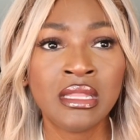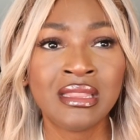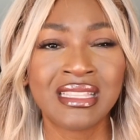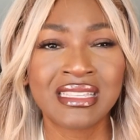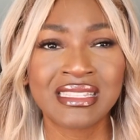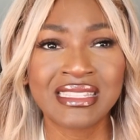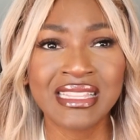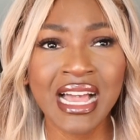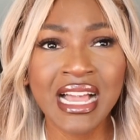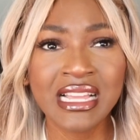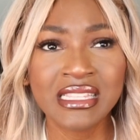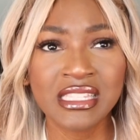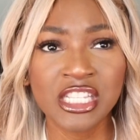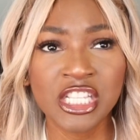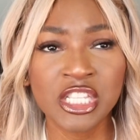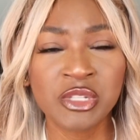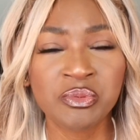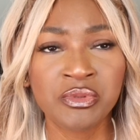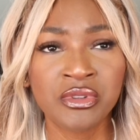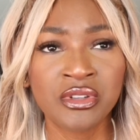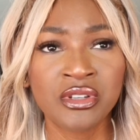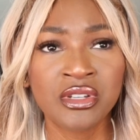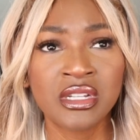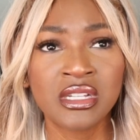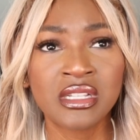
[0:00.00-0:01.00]
This last
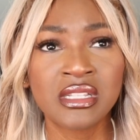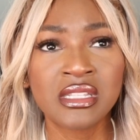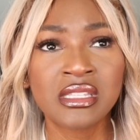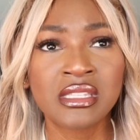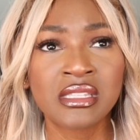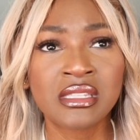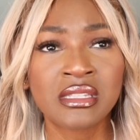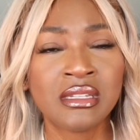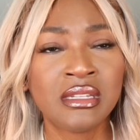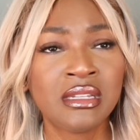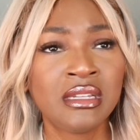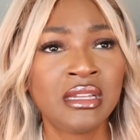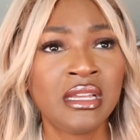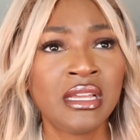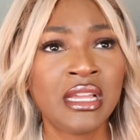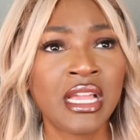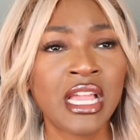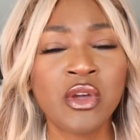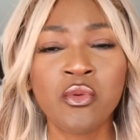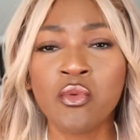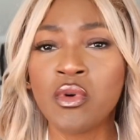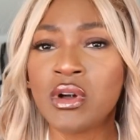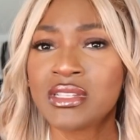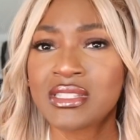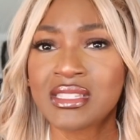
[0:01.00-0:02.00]
experience,
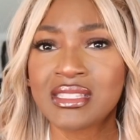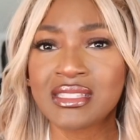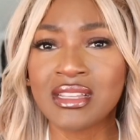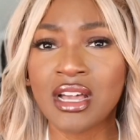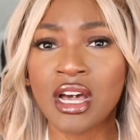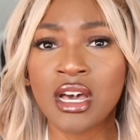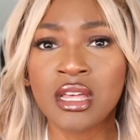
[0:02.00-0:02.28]
it wasn't